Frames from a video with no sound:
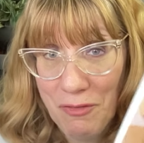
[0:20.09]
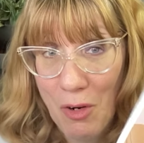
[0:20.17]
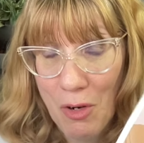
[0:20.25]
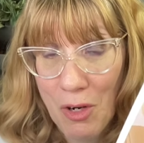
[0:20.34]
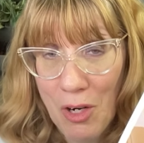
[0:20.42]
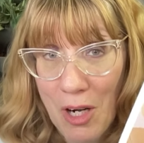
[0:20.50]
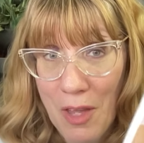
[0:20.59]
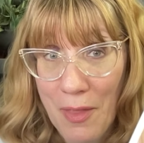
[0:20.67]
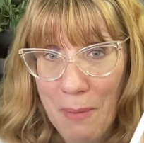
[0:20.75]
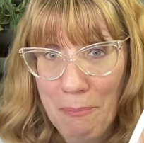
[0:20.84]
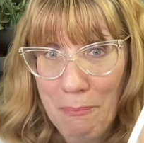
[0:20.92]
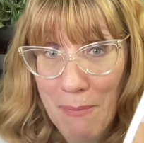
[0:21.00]
for
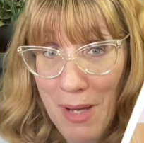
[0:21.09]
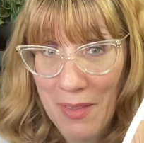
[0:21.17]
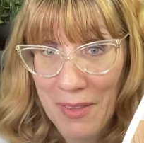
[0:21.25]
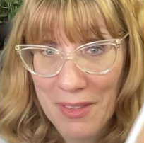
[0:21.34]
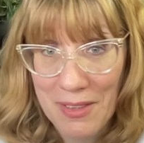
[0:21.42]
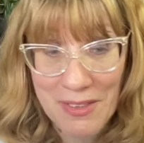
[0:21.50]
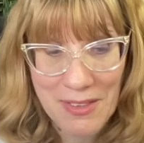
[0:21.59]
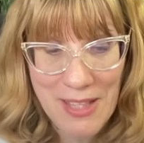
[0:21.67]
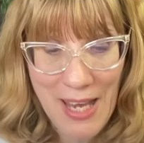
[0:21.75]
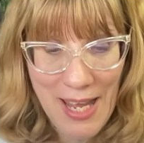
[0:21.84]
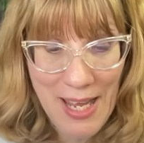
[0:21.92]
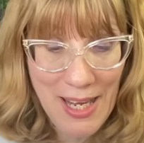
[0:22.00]
the Mother's
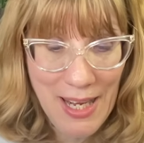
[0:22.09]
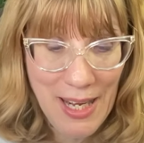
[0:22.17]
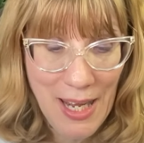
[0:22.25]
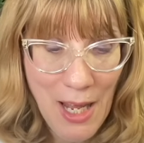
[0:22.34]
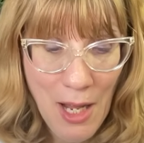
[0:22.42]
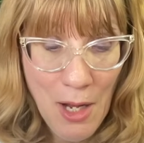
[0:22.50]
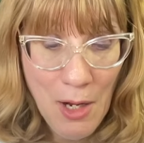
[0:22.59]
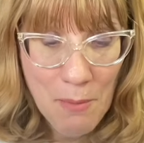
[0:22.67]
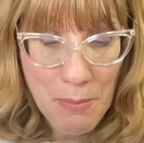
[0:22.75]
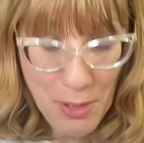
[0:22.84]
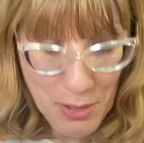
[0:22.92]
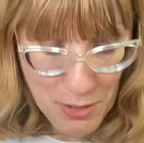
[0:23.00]
Day
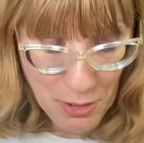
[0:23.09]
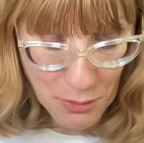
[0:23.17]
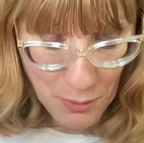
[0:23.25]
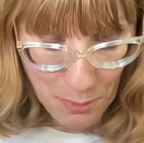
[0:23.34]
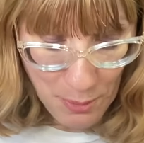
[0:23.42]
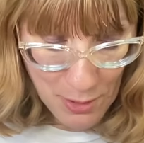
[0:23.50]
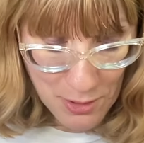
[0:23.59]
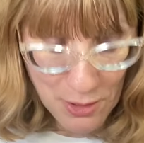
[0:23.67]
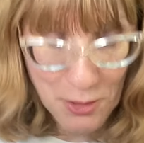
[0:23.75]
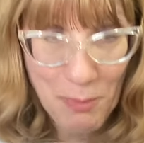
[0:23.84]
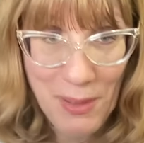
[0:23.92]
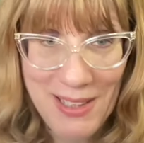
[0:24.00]
purchase with
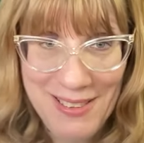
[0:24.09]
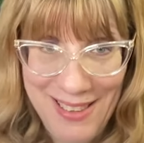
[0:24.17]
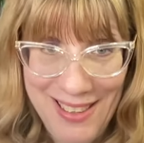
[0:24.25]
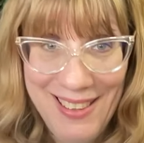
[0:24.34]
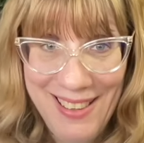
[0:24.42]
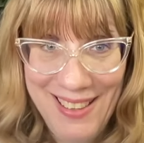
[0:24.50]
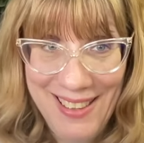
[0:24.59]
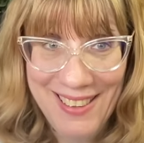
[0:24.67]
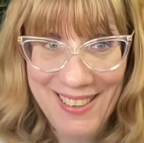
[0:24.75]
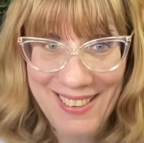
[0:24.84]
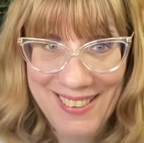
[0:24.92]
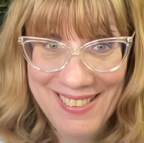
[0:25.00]
purchase, but it's in
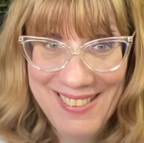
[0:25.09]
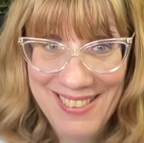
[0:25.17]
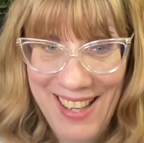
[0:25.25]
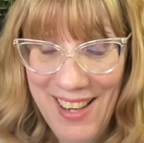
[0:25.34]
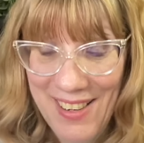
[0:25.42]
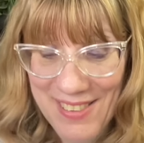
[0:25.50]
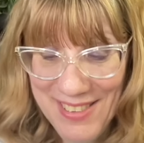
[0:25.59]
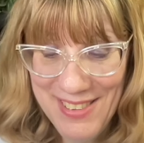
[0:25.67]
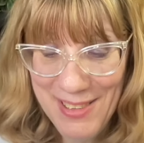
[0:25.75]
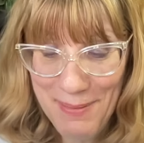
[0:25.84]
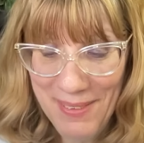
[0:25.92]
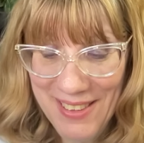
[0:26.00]
here. So
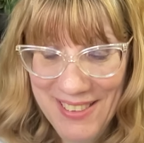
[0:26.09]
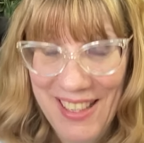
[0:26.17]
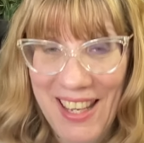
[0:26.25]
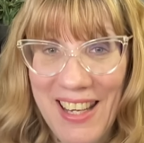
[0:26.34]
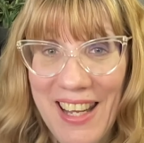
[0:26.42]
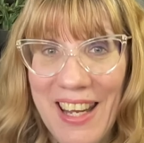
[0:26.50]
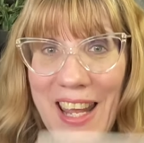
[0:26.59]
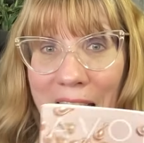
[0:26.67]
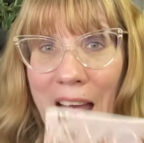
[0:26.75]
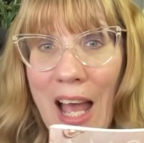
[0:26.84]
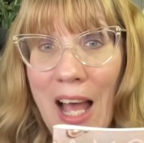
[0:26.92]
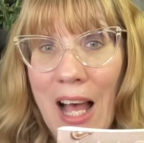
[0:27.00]
super exciting.
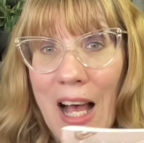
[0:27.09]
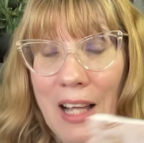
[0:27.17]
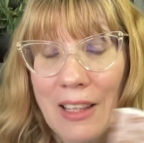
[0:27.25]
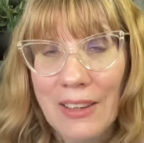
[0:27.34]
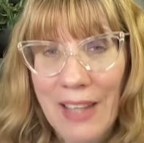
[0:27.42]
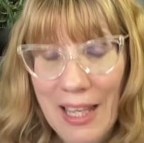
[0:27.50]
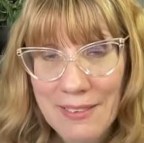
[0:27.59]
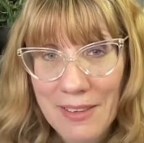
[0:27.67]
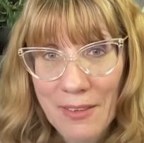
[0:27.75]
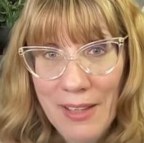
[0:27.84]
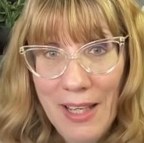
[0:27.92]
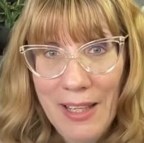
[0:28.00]
Lots
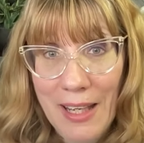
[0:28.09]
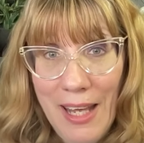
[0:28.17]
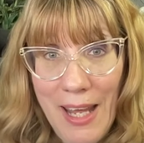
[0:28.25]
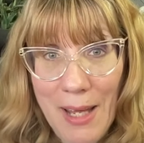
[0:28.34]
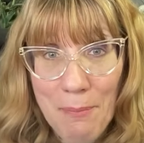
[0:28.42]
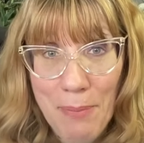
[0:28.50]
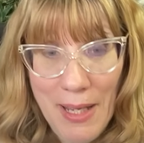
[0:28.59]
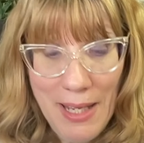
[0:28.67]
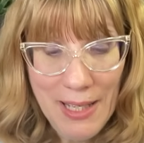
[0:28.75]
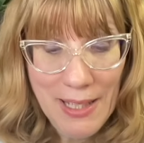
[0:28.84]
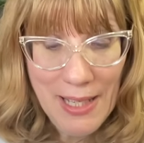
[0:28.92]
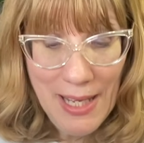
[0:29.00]
going on in
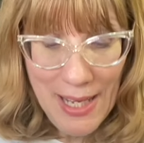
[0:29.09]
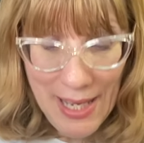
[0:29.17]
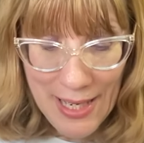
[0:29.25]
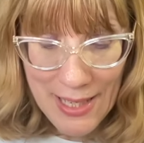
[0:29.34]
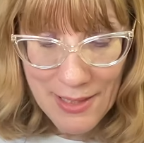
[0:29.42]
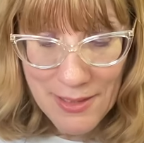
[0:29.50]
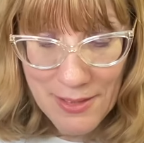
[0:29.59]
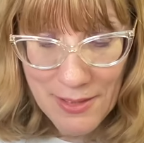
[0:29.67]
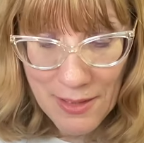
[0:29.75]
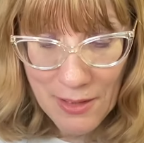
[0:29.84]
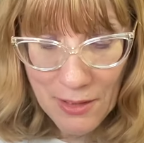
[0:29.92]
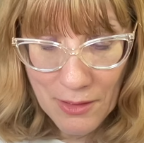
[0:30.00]
campaign eight,
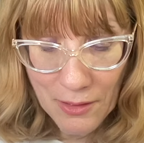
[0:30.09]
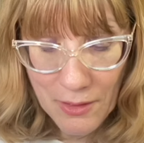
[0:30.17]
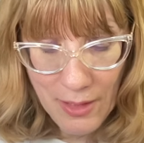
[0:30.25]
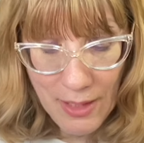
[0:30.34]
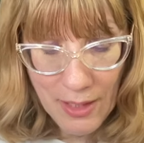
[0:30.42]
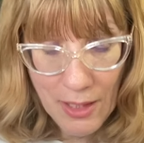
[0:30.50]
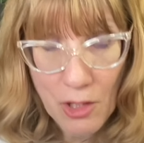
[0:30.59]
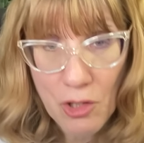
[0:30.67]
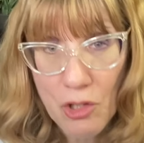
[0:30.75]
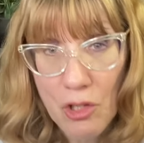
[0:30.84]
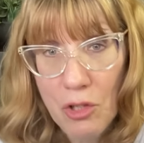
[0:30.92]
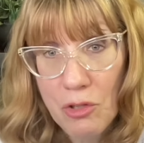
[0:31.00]
including
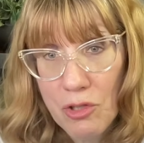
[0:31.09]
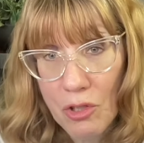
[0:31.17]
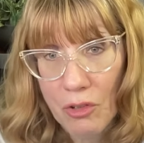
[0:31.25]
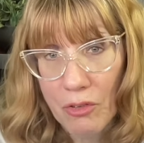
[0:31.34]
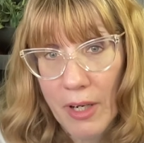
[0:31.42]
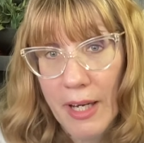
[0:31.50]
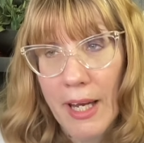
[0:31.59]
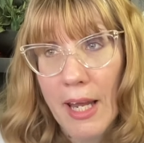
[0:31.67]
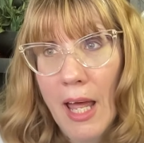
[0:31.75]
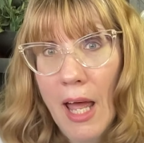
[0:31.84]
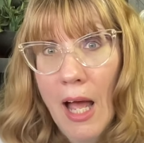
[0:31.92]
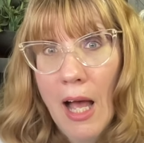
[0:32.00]
new jewelry.